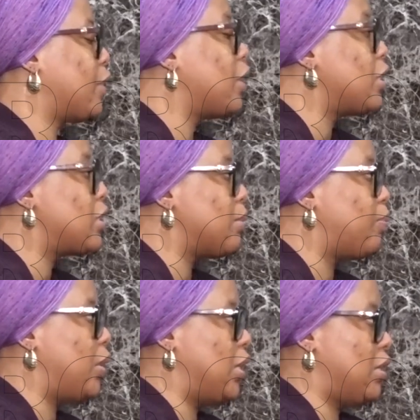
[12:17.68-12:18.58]
things in
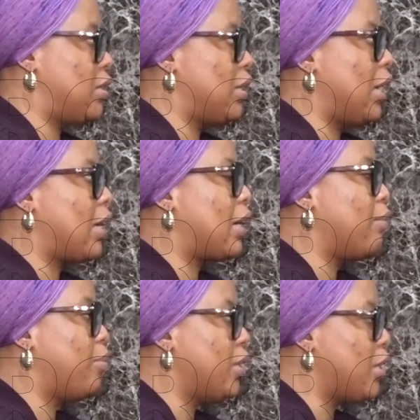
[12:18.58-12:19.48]
place, like
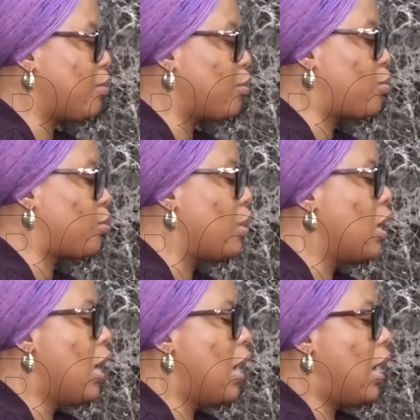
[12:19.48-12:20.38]
being able to
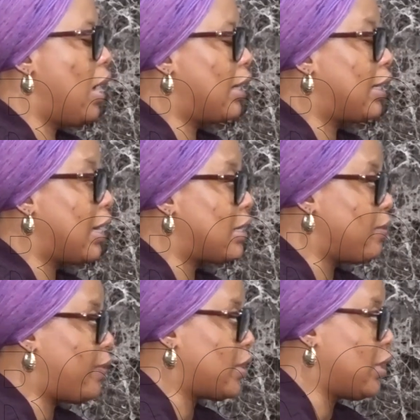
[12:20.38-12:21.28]
get
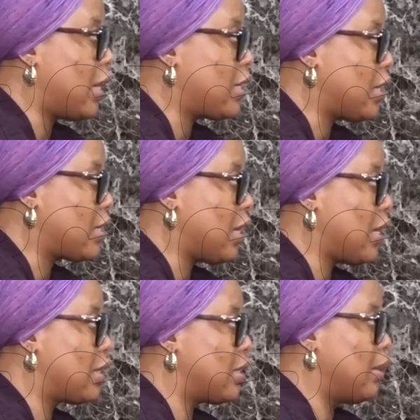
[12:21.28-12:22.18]
fertilizers
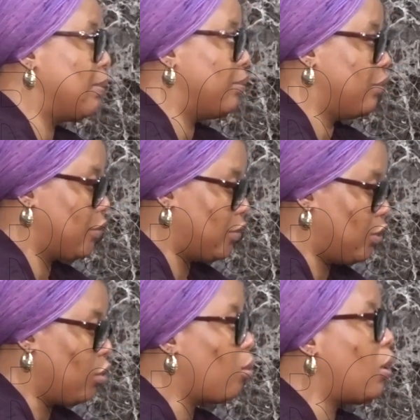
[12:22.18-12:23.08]
at
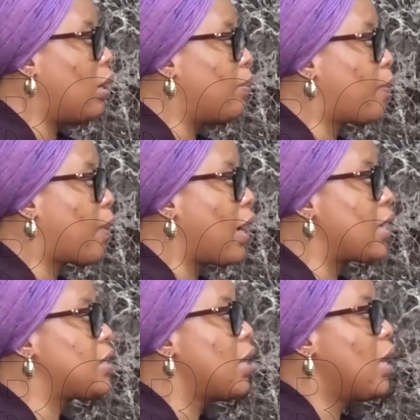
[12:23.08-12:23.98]
lower
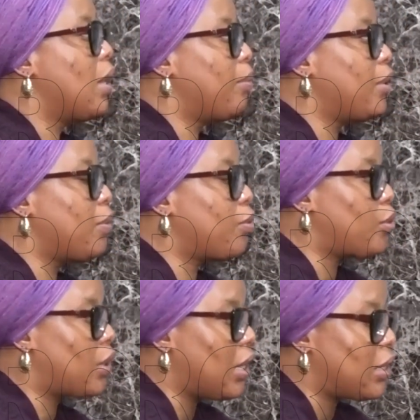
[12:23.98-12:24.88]
price, being able
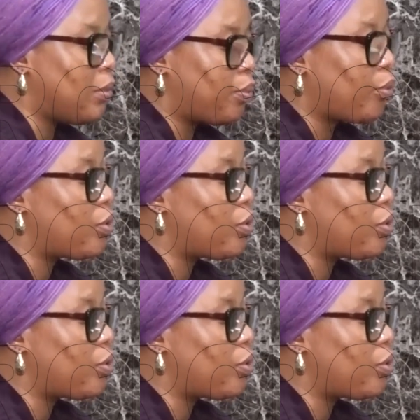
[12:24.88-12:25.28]
to get improved